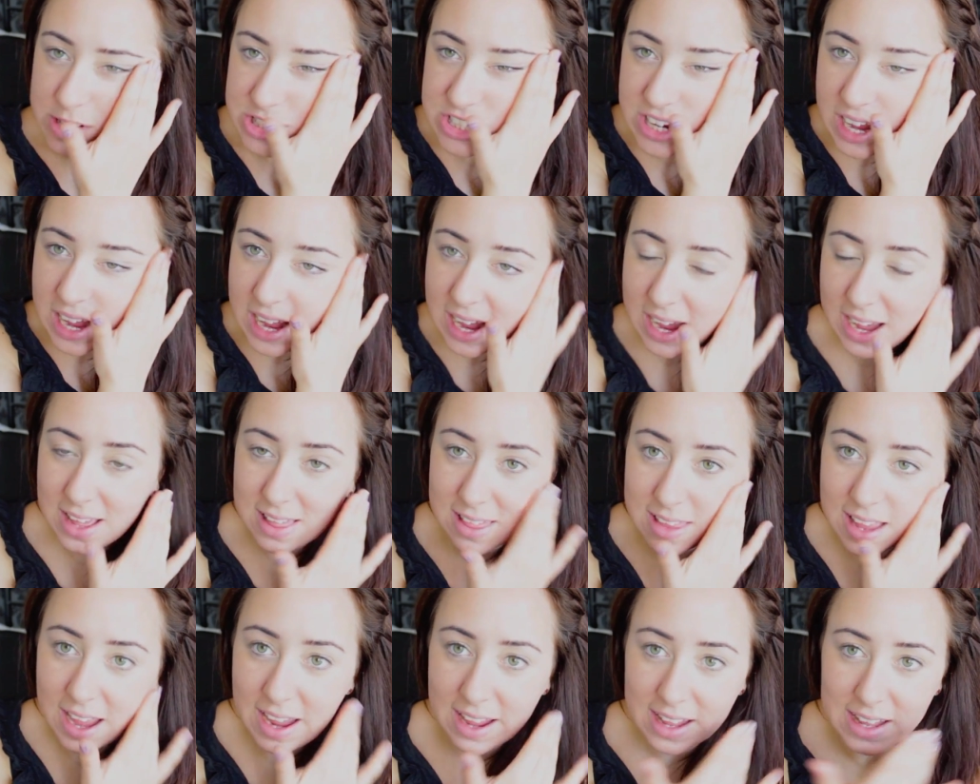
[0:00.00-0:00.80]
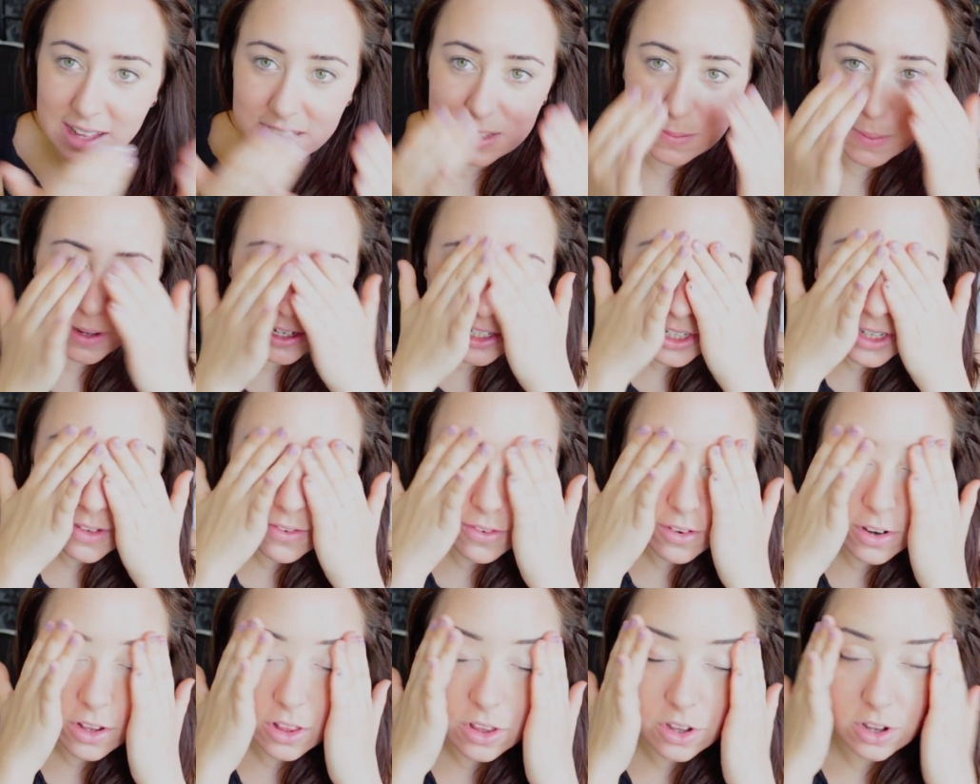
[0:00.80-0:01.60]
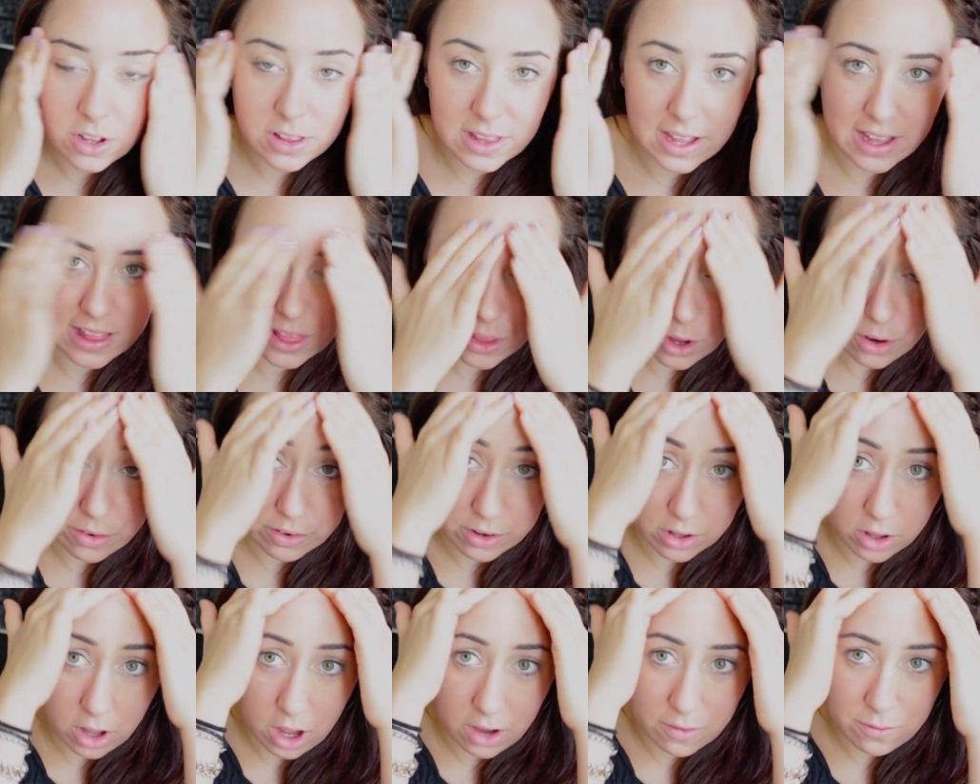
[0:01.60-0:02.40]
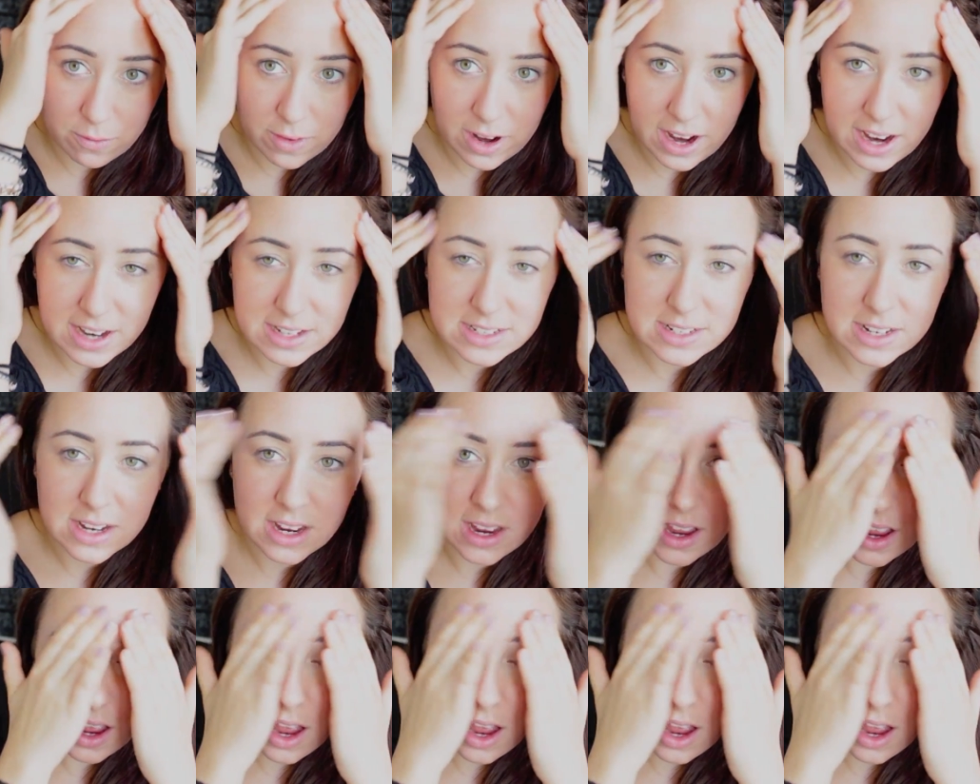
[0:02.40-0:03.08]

which I like, especially for a look like Lauren Conrad.